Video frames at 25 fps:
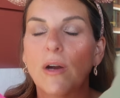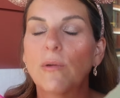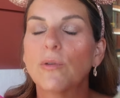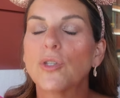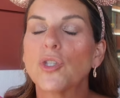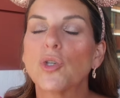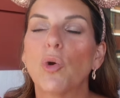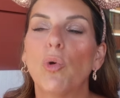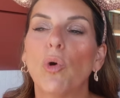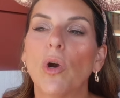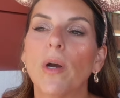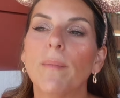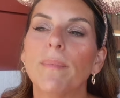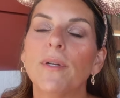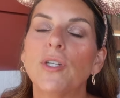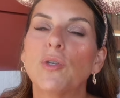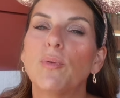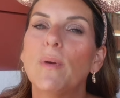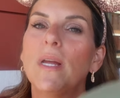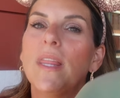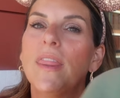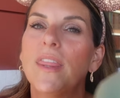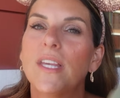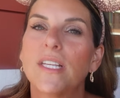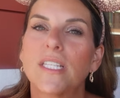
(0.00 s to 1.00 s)
I was torn
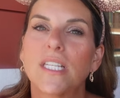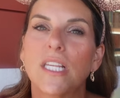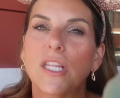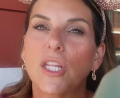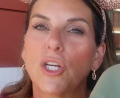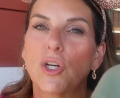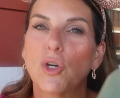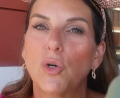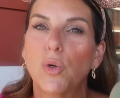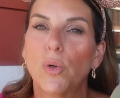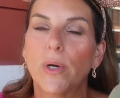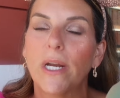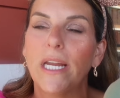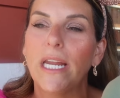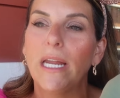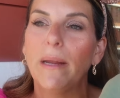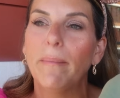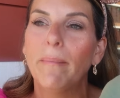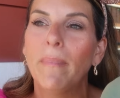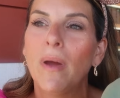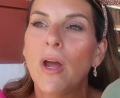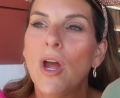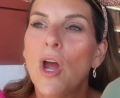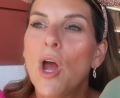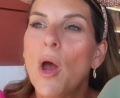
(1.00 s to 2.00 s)
between this and the cream,